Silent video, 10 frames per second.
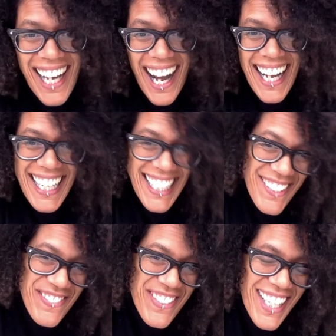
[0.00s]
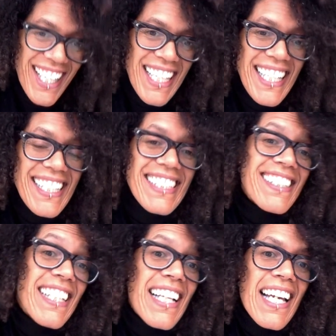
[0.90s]
Hi, Freya
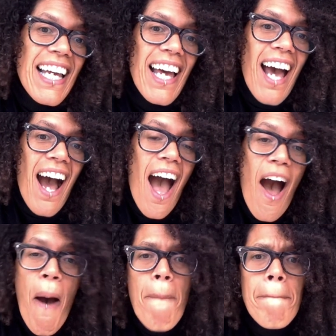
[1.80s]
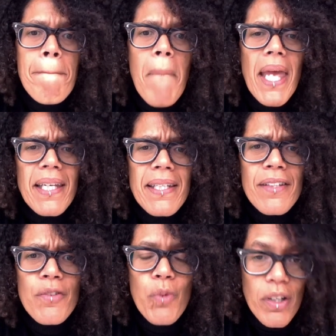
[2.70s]
here.
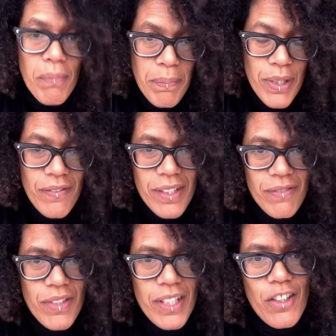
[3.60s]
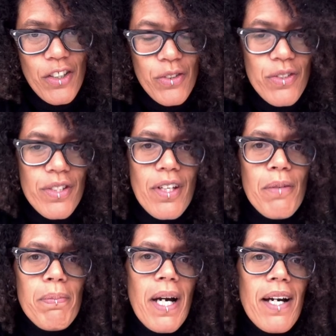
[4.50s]
In one of my previous videos
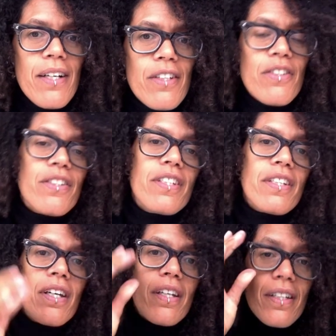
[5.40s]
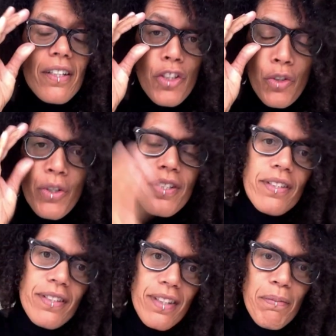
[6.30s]
about
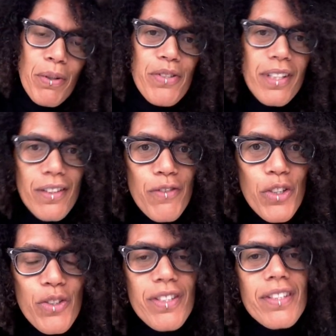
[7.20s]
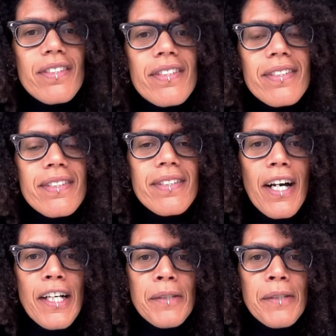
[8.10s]
choices and the process of choices,